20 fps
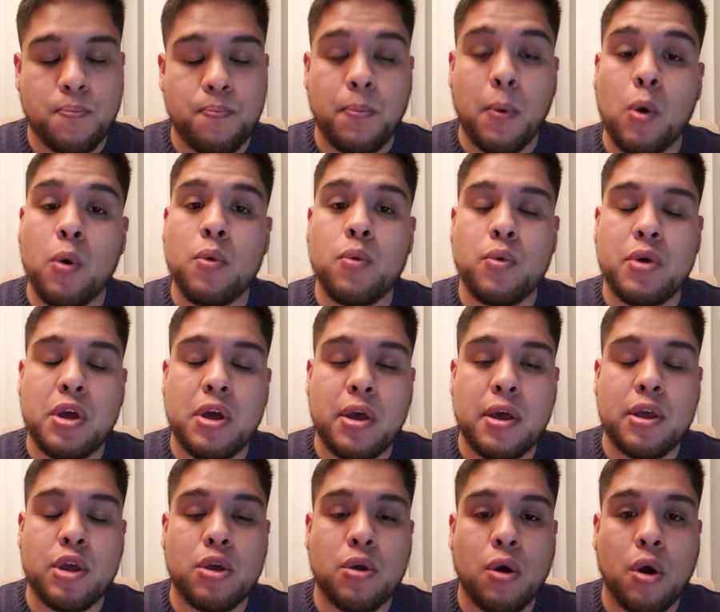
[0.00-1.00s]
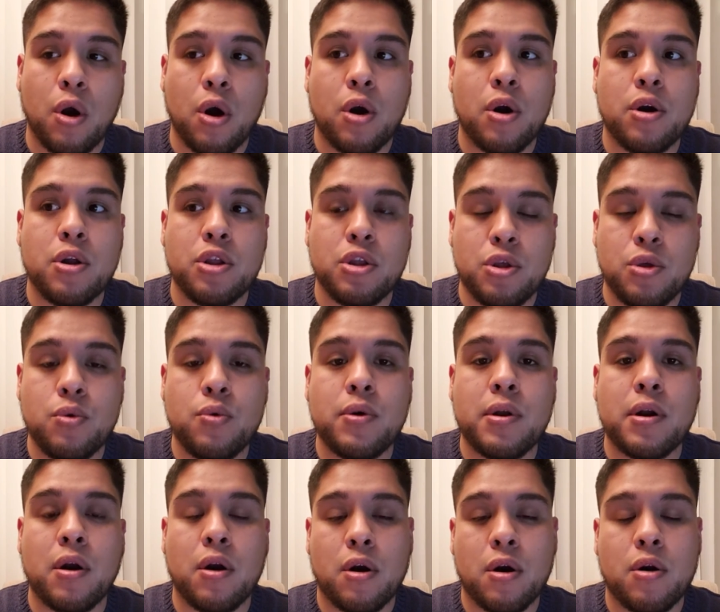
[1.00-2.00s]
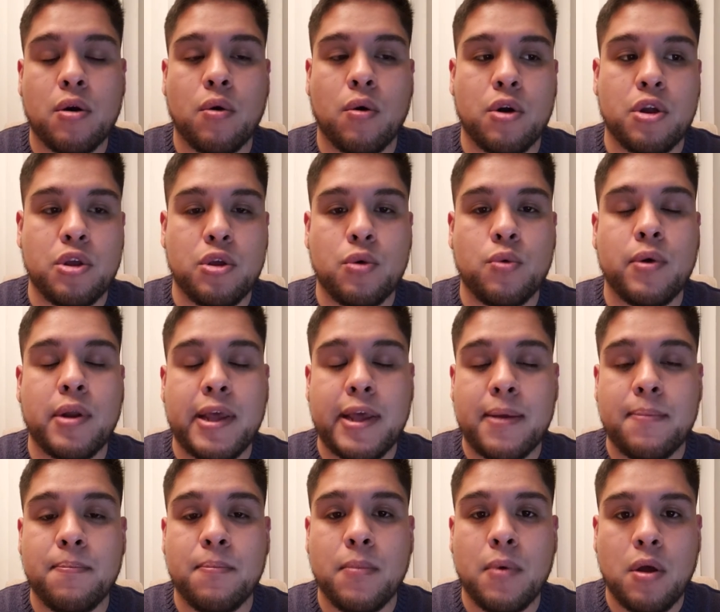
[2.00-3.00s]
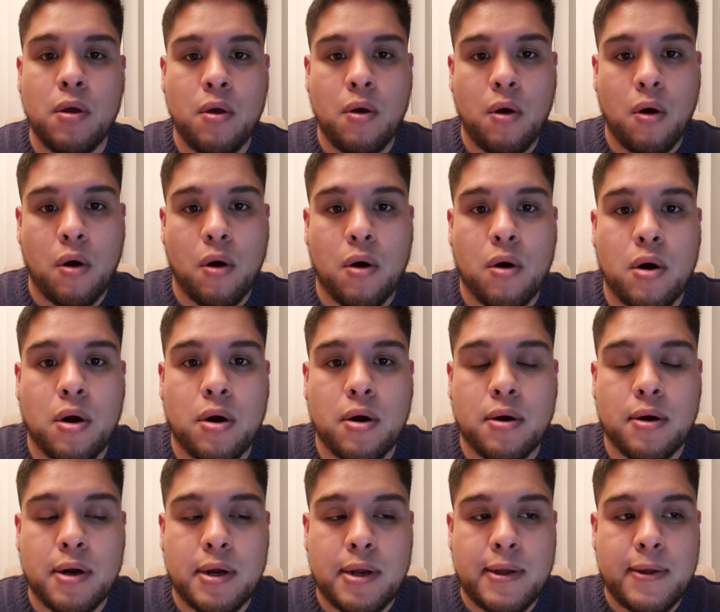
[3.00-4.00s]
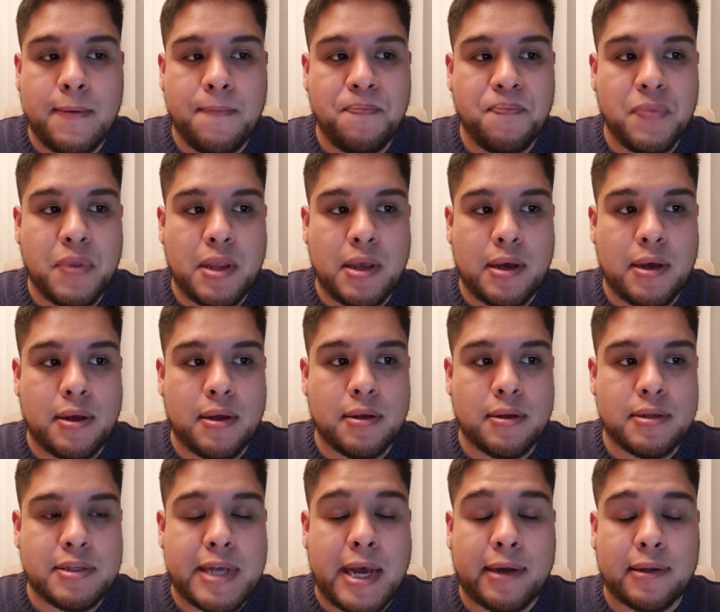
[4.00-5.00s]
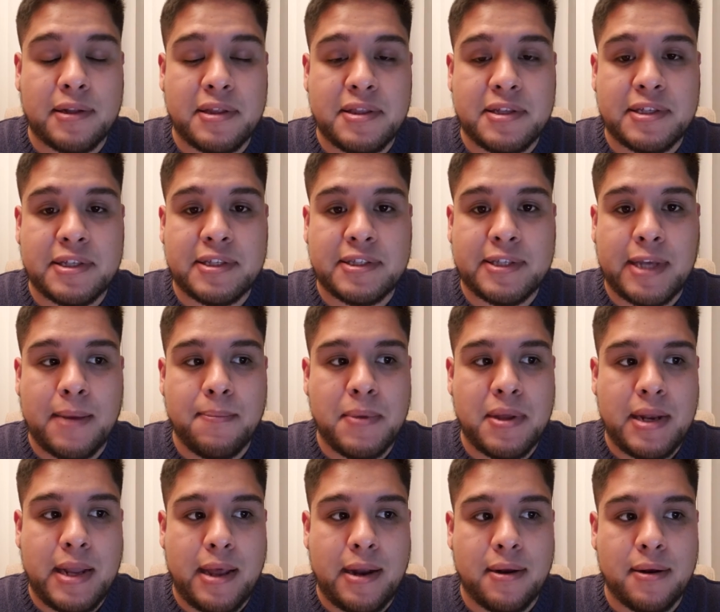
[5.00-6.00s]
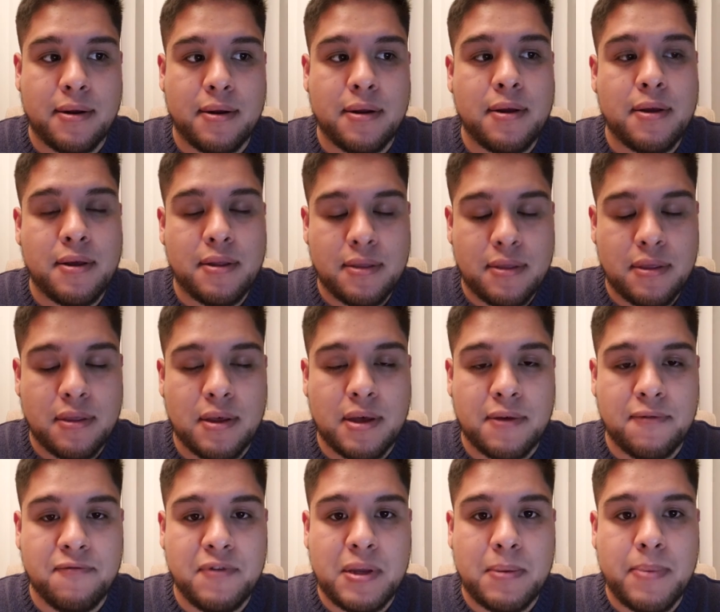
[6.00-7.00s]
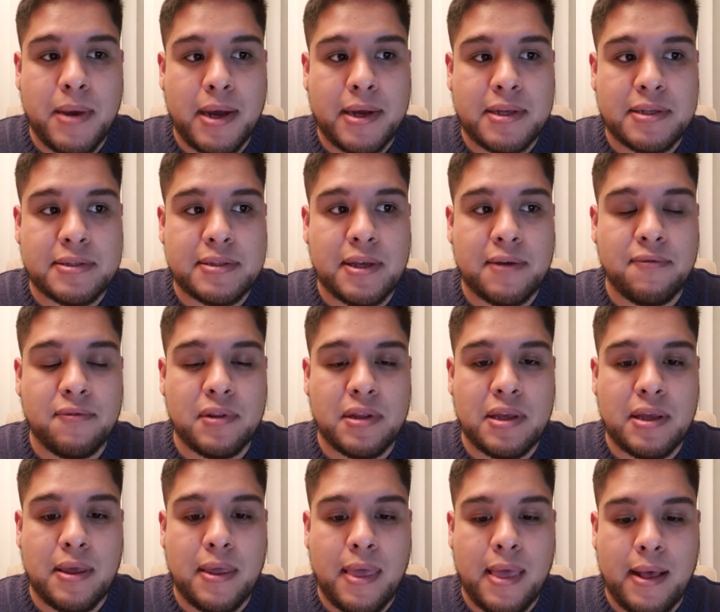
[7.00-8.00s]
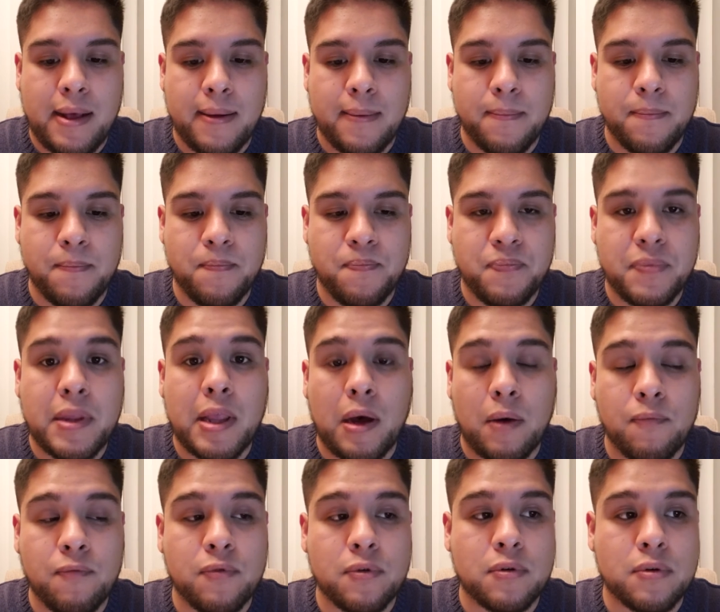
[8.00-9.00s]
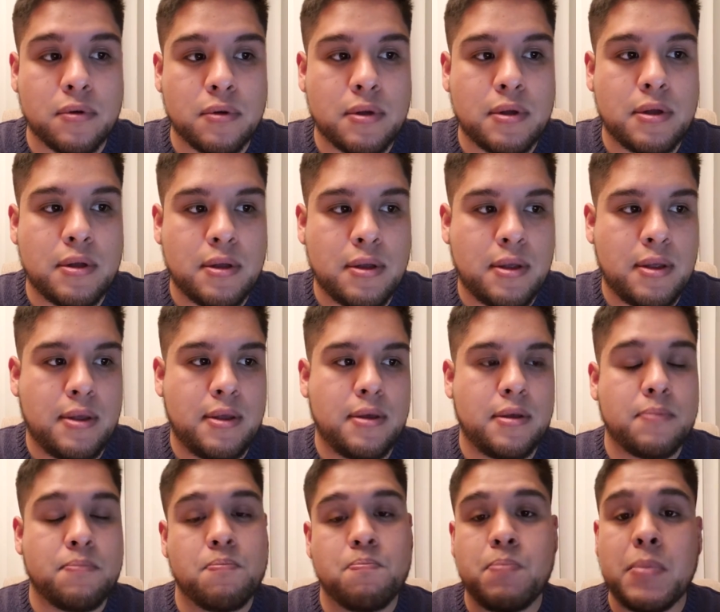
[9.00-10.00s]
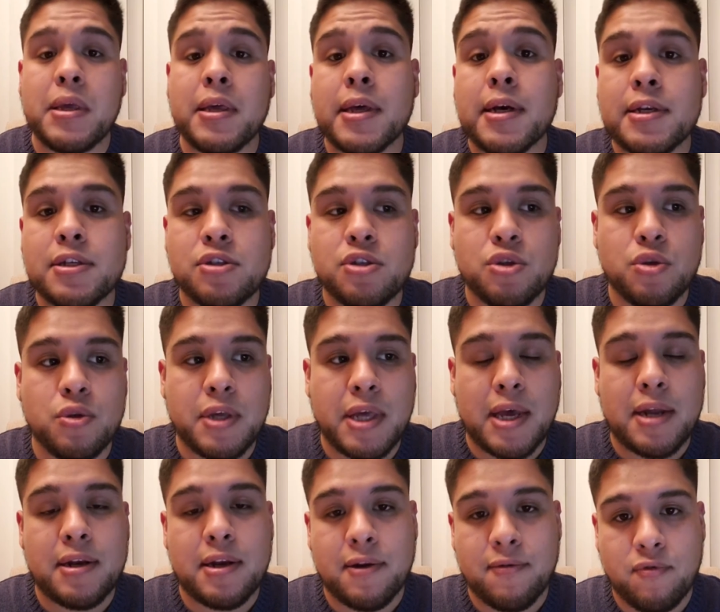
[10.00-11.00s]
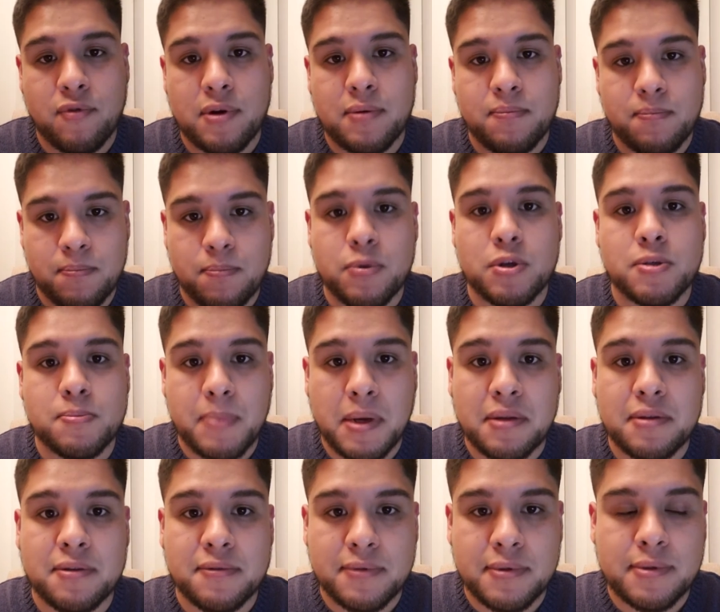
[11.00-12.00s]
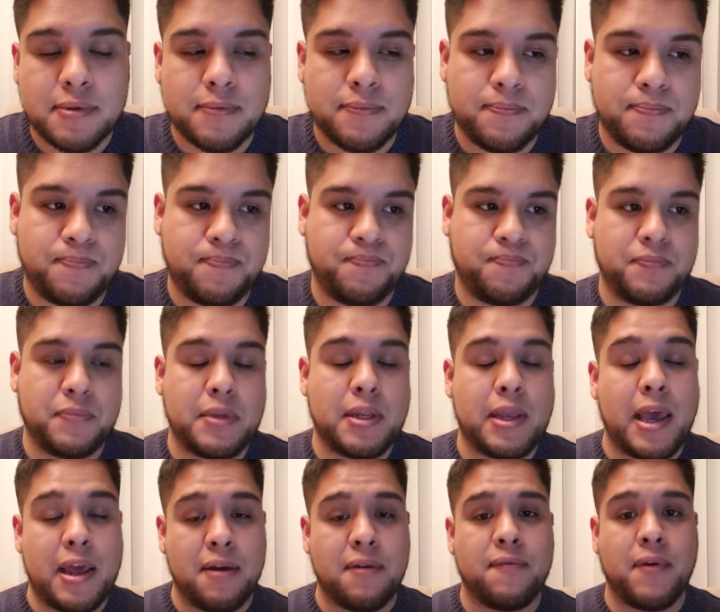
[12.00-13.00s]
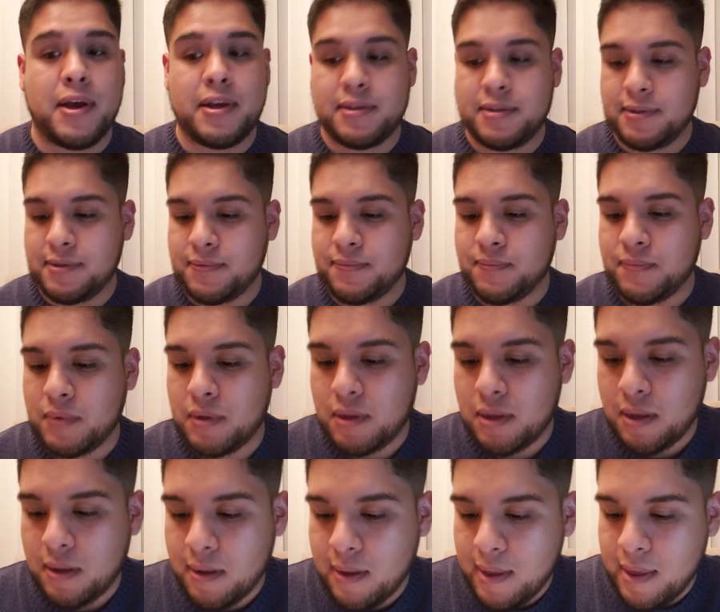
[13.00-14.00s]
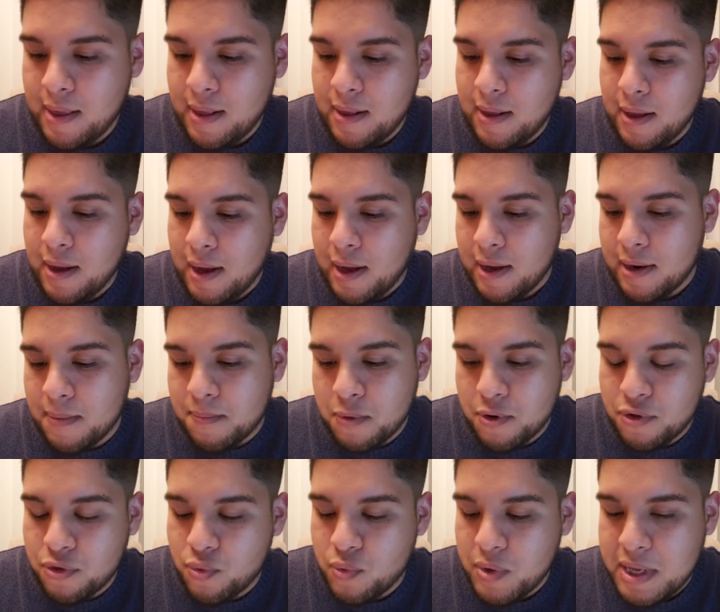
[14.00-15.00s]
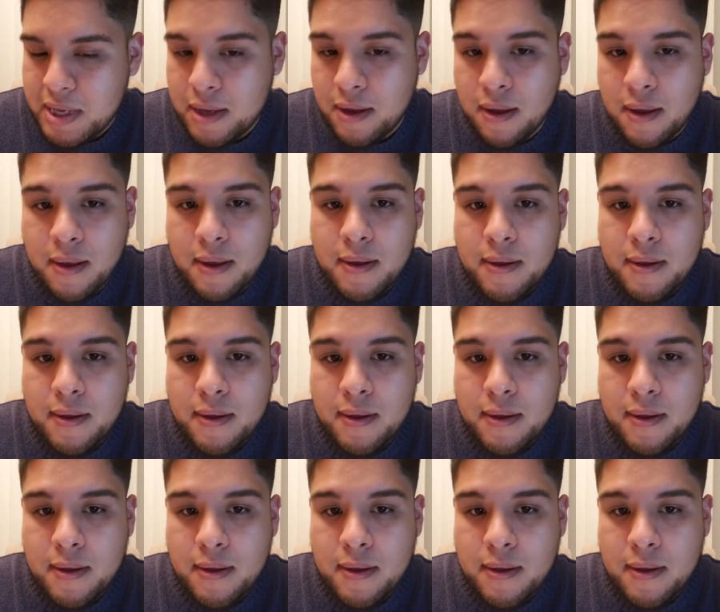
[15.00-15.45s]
both you and her, or you and him are tackling this assignment, and the feedback is definitely helpful because you get different perspectives and advice. Number 3,